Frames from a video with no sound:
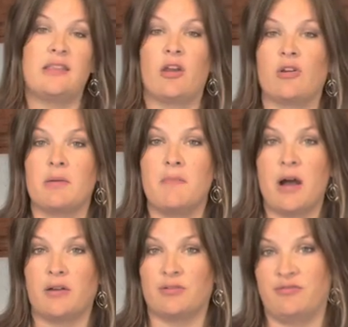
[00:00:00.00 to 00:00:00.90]
They are the
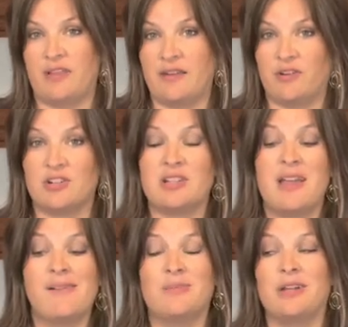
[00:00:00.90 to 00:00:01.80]
milder flavors.
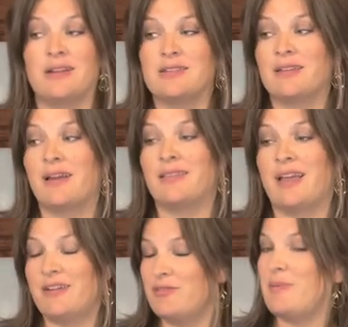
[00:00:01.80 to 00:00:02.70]
But
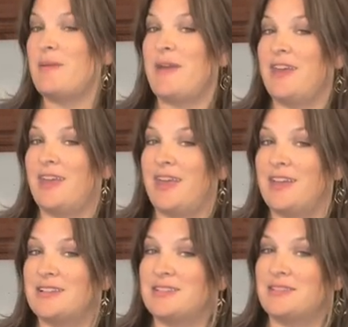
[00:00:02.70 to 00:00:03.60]
like with my
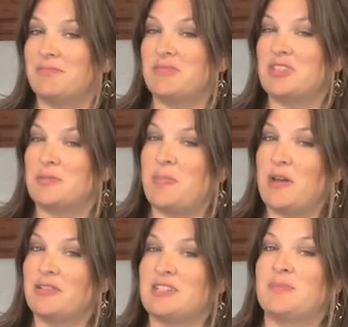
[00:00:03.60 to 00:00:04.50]
pancakes,
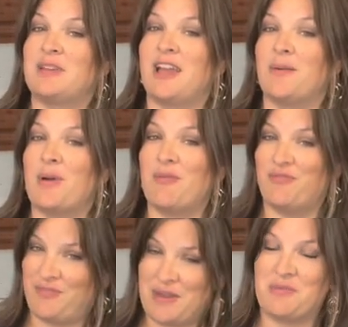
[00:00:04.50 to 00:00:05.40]
spelt has become a
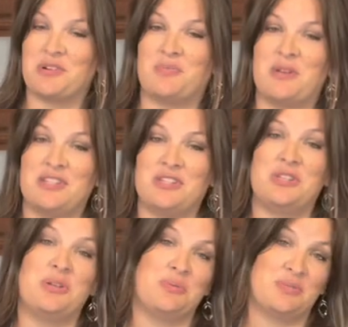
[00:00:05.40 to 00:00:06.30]
favorite wheat to
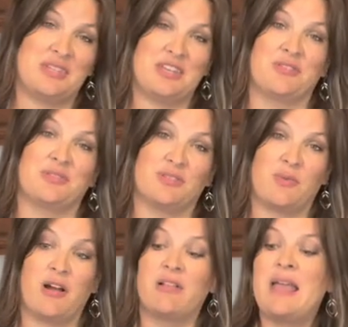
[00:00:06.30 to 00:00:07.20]
use here as
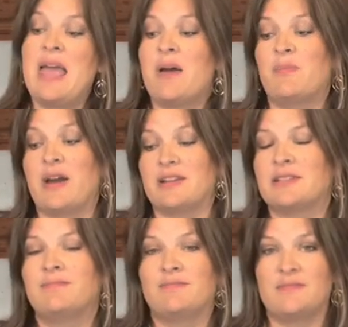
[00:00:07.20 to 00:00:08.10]
well. But
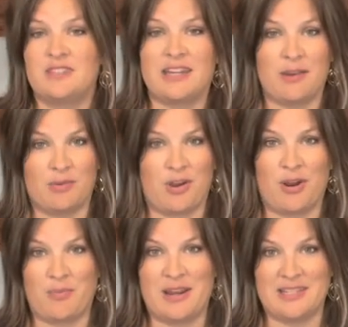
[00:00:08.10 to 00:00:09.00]
sticking with
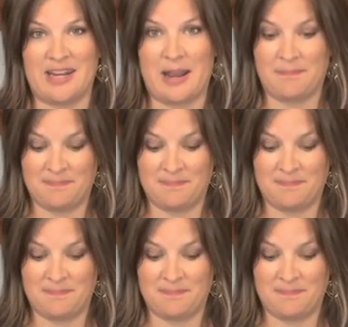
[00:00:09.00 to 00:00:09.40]
hard white today.